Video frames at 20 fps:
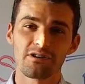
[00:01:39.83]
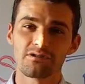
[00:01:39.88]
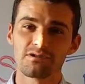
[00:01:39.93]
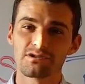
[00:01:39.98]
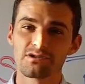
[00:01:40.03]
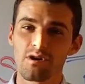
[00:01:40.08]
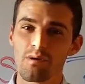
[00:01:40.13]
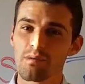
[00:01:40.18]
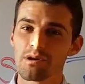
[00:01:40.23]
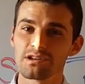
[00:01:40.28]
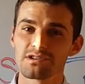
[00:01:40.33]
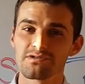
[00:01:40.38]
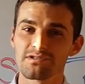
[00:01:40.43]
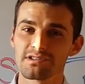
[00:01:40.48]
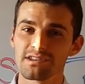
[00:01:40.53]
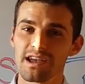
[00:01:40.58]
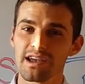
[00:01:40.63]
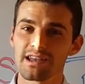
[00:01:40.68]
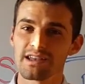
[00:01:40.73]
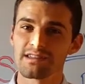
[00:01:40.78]
Thank you so much
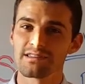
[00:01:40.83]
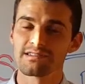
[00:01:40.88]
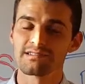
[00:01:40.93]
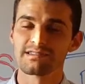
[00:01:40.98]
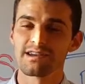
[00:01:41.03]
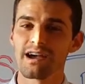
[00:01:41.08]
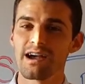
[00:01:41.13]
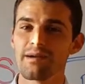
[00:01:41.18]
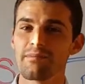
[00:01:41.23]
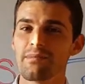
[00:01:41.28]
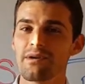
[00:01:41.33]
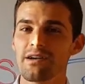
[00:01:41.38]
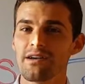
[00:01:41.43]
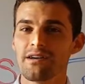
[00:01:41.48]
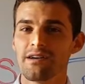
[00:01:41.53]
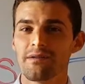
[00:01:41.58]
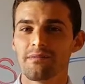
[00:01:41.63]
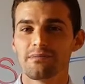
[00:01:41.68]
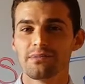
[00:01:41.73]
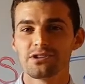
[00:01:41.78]
for taking the time.
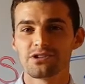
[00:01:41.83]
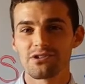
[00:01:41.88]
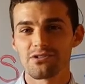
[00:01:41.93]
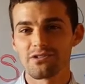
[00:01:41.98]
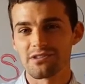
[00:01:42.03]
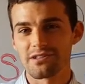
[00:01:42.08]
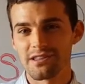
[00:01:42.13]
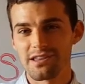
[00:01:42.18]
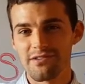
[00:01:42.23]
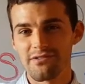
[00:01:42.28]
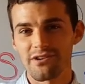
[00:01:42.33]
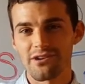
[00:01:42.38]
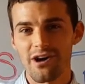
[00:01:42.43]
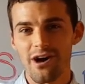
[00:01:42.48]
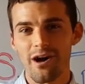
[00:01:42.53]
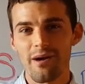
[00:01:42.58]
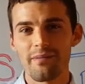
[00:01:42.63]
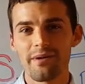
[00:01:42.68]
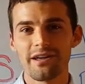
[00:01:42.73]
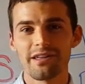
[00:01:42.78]
Be sure and leave a
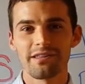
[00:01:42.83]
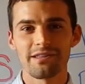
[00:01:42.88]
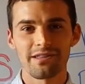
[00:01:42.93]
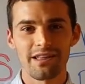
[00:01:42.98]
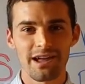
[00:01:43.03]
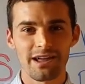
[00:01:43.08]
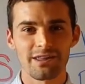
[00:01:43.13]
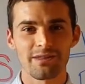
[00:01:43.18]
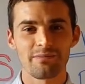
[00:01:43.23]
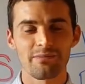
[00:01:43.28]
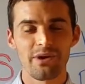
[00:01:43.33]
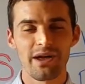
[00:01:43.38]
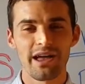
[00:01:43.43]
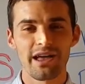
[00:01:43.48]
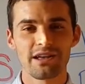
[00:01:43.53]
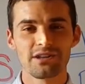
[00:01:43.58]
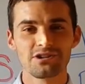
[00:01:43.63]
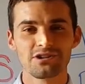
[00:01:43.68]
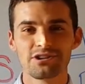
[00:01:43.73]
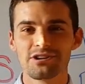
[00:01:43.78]
comment, like the
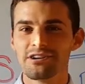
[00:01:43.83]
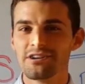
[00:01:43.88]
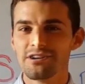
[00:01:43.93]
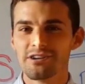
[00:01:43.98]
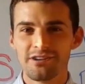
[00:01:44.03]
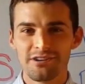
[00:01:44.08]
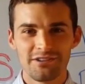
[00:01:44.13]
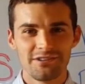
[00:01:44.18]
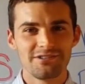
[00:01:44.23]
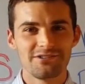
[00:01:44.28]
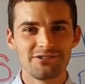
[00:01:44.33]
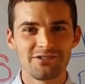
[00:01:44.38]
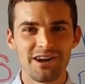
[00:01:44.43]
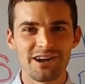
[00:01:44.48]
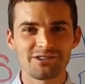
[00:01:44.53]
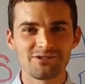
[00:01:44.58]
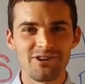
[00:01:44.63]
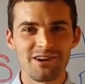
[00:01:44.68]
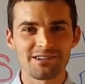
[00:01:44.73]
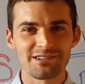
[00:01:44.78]
page. You
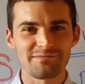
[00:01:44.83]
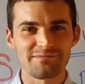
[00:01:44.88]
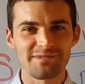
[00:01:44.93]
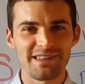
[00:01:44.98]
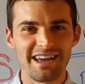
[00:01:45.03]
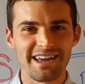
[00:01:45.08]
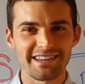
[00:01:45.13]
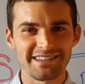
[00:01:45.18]
guys are awesome.